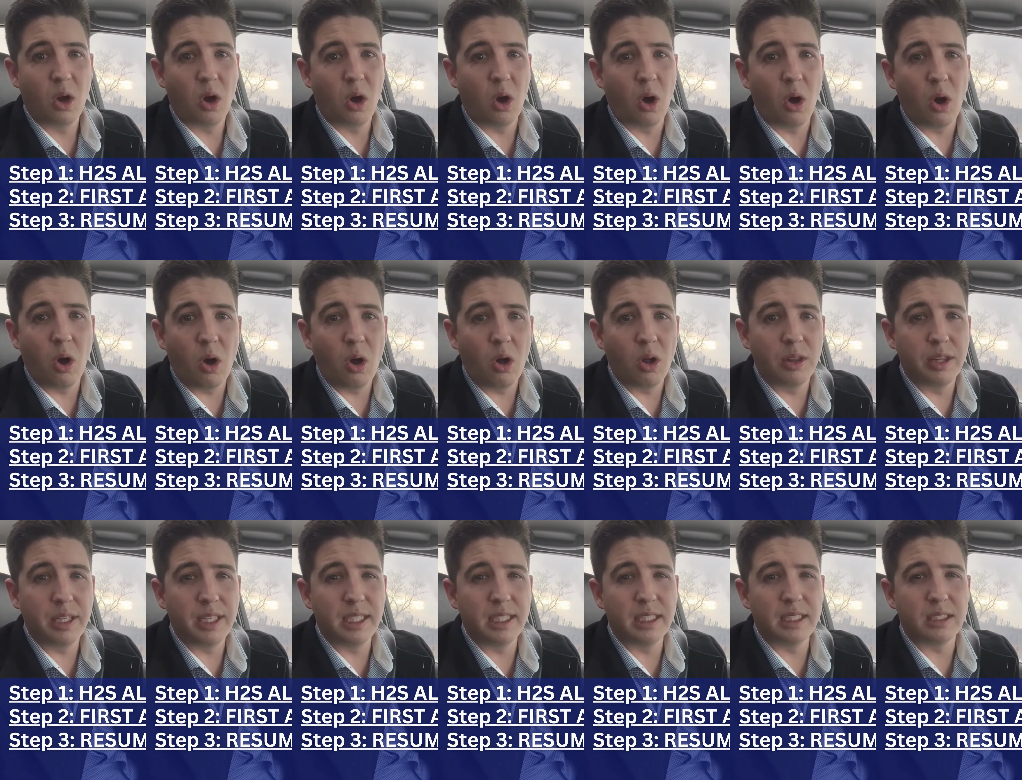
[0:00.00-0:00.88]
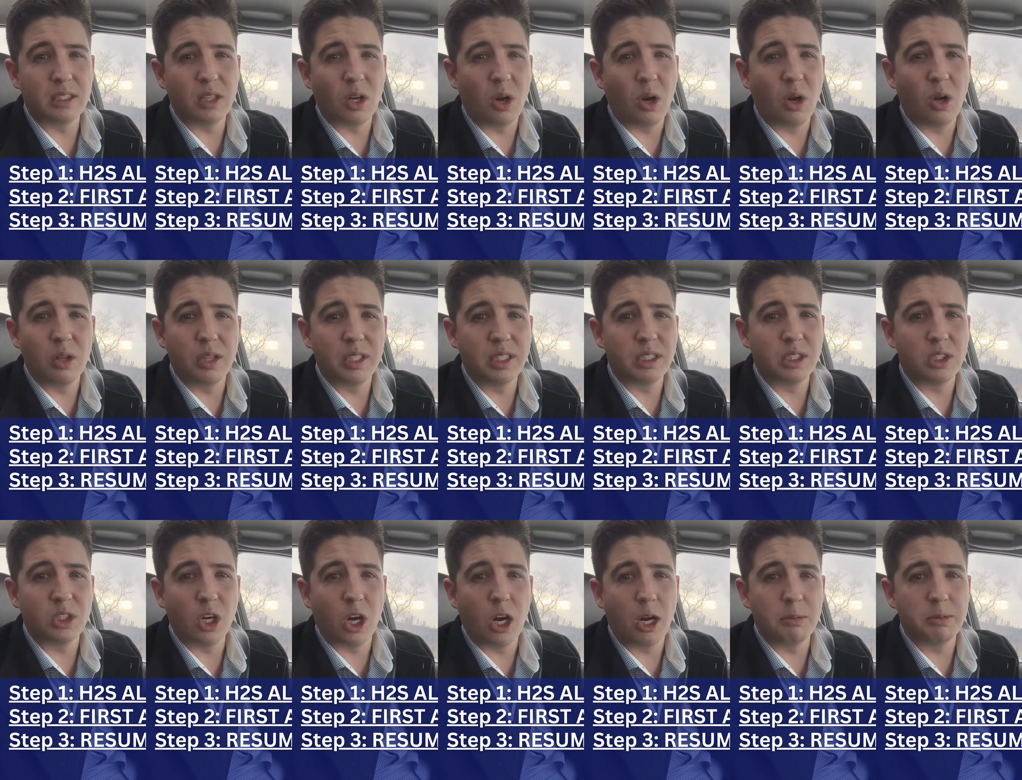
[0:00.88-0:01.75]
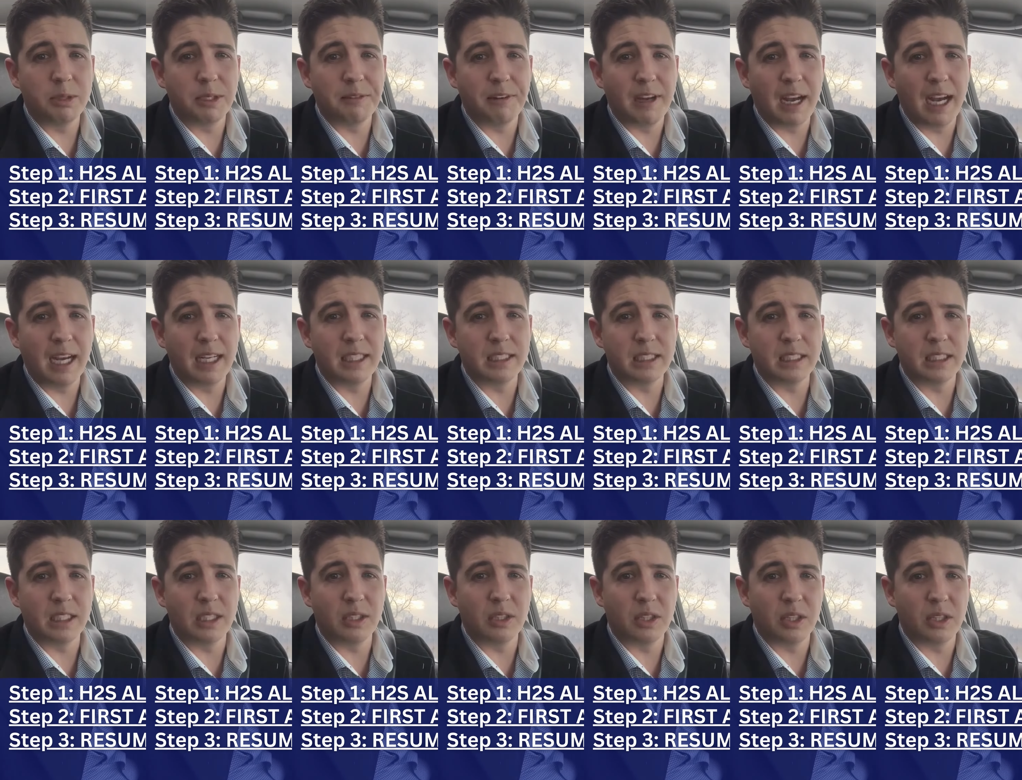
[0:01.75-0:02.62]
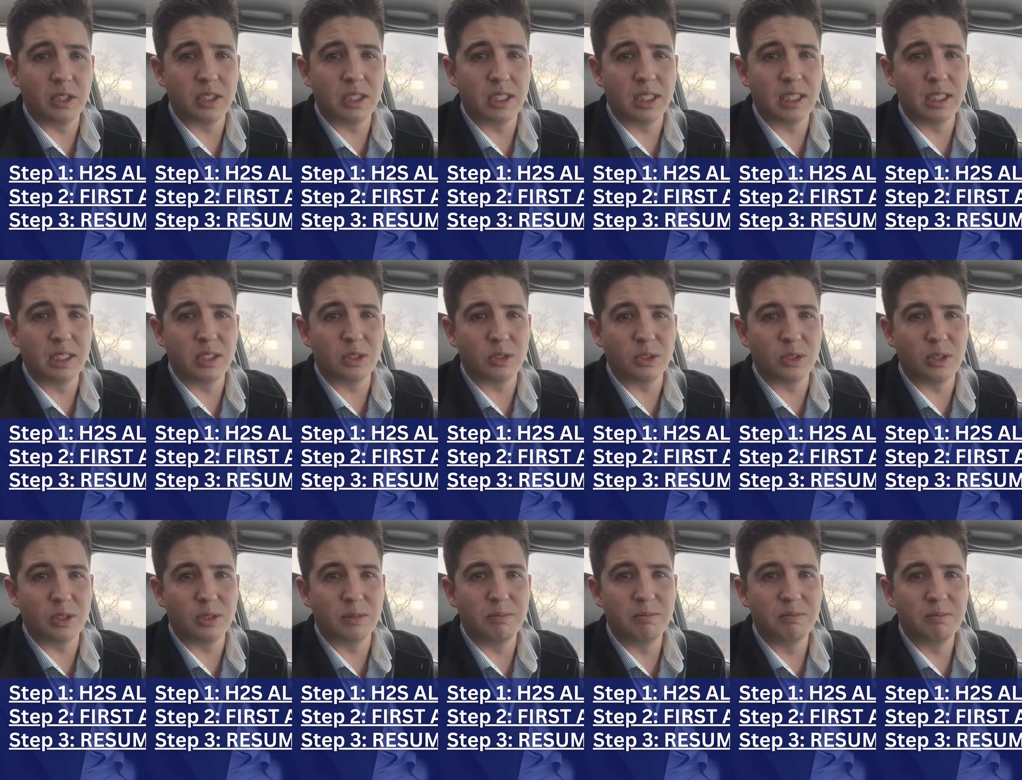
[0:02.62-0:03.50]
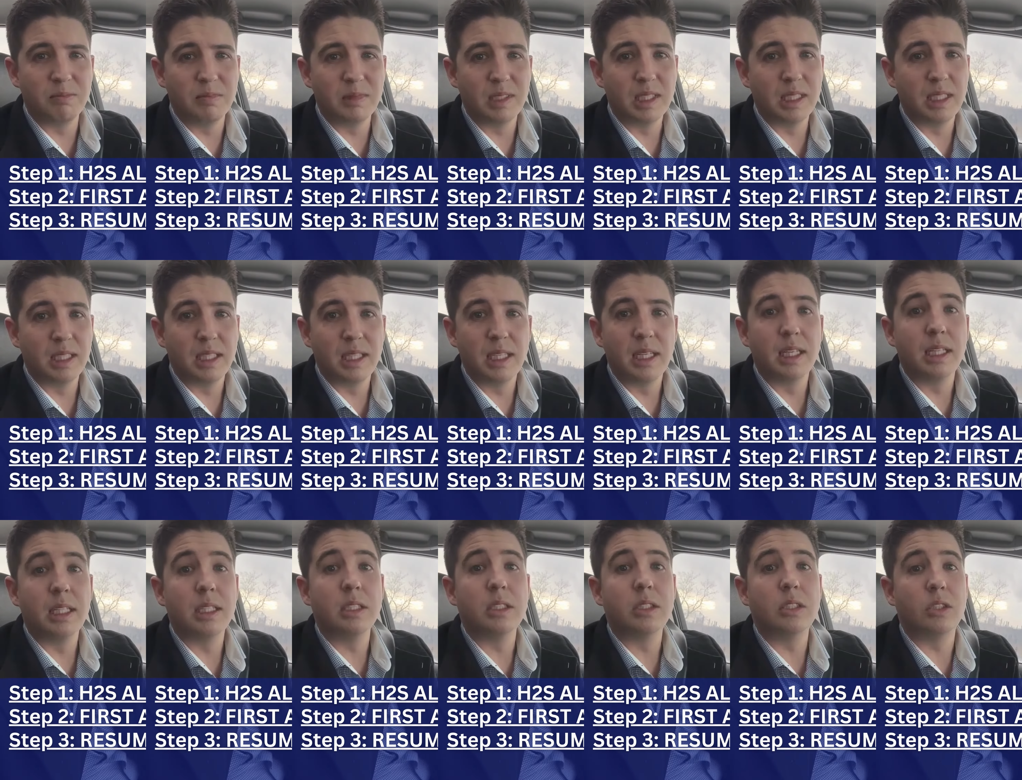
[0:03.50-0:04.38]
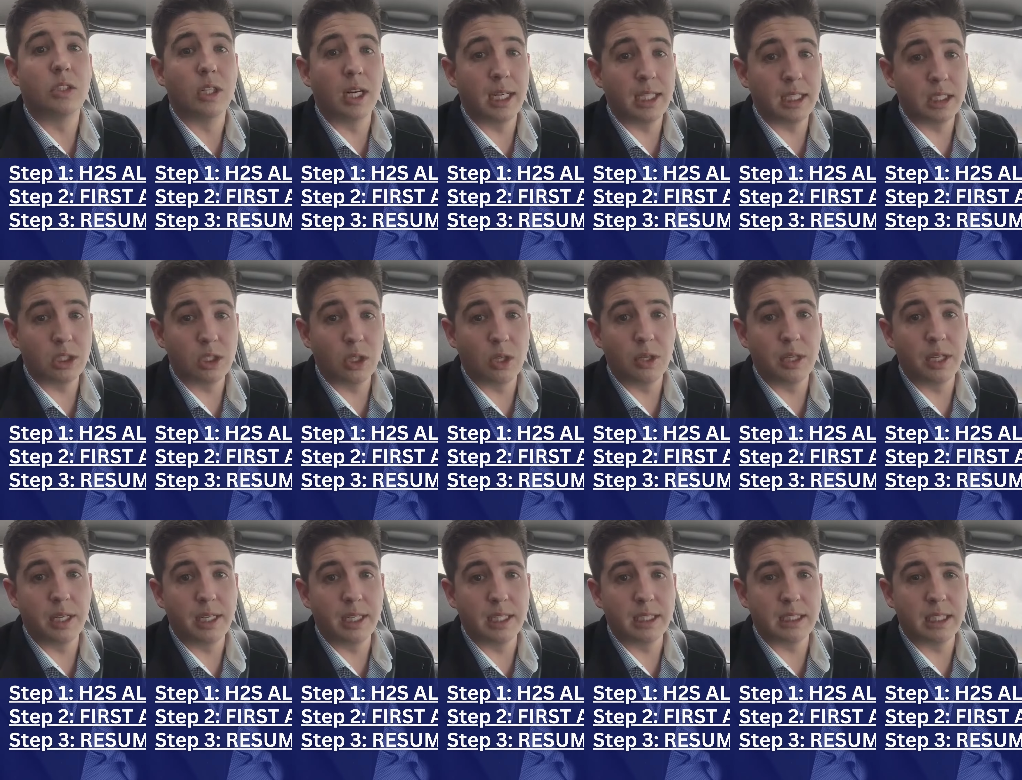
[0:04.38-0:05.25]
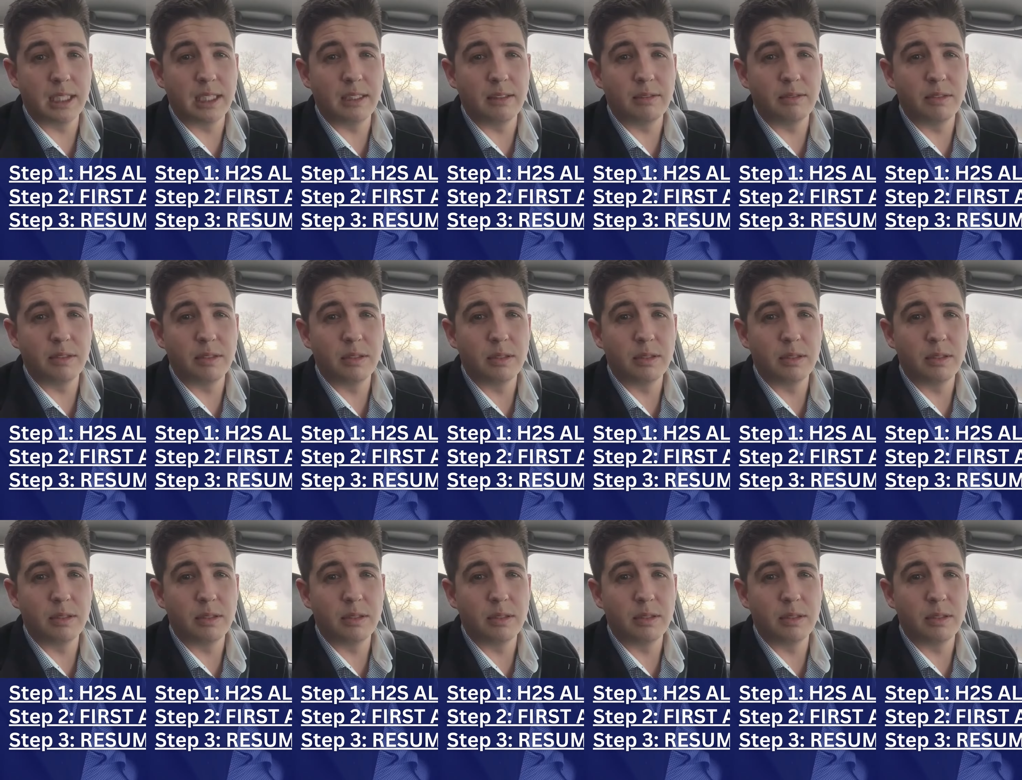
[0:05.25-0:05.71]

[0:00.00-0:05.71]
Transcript: All these jobs they've had since they're 13 years old. It's great to show the initiative.